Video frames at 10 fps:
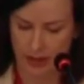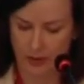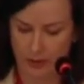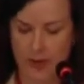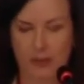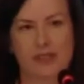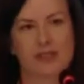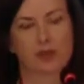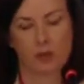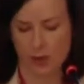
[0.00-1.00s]
Three
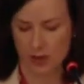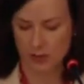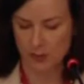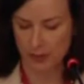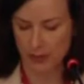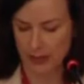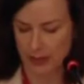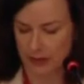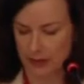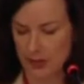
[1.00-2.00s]
recent awards will bring
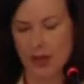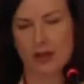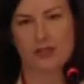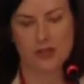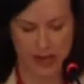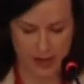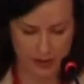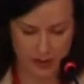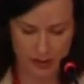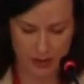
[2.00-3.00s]
a low-cost
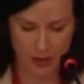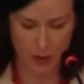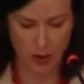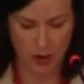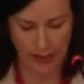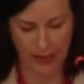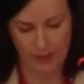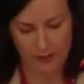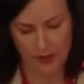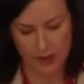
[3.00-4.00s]
tractor or an organic
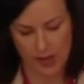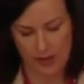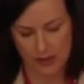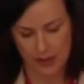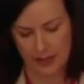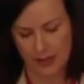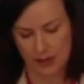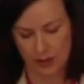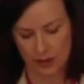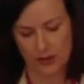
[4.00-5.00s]
fertilizer and a
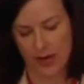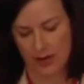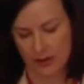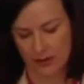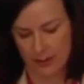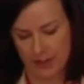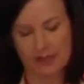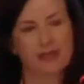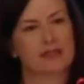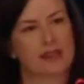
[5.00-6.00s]
solar dryer from
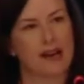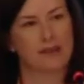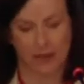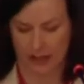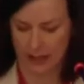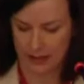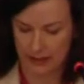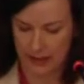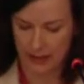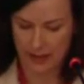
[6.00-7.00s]
India to Africa.
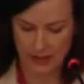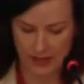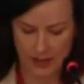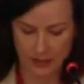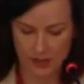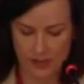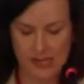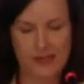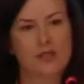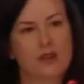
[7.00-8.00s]
These solutions
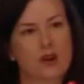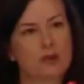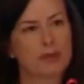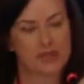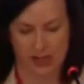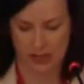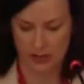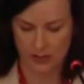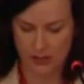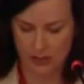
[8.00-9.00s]
have strong
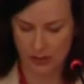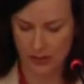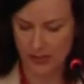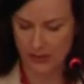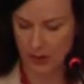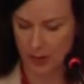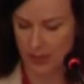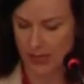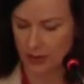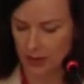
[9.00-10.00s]
potential to increase
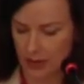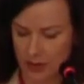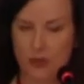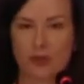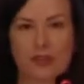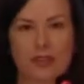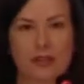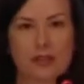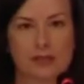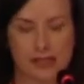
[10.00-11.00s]
farmers' agricultural
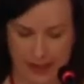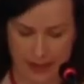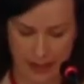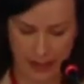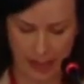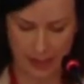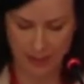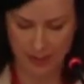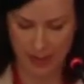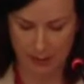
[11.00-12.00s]
yields and
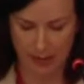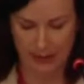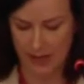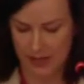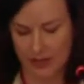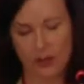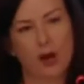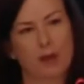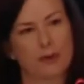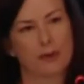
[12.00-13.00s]
incomes by mechanizing their
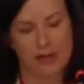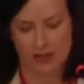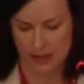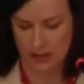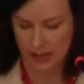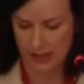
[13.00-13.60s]
operation,